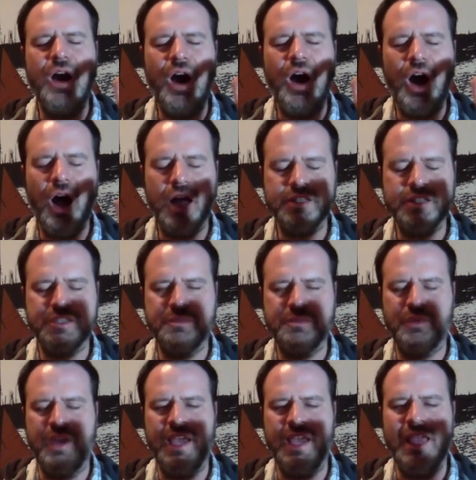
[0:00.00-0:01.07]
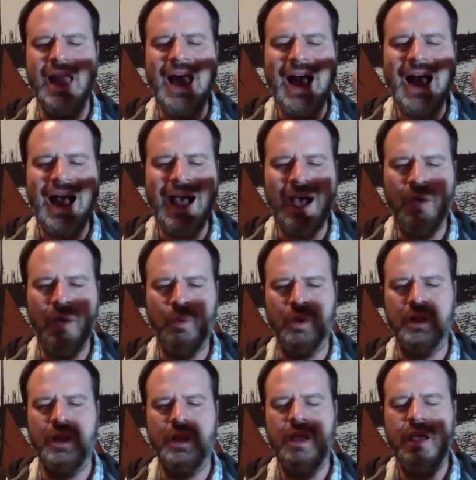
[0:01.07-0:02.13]
osprey,
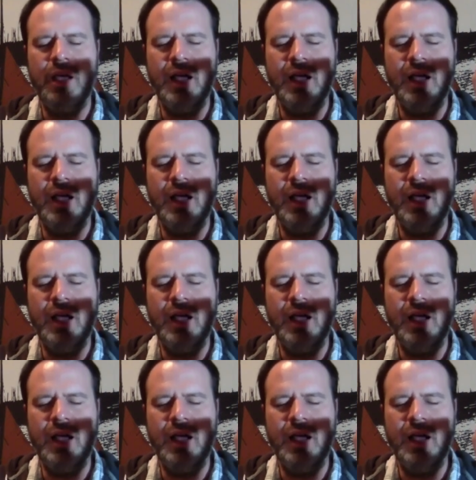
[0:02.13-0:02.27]
owl,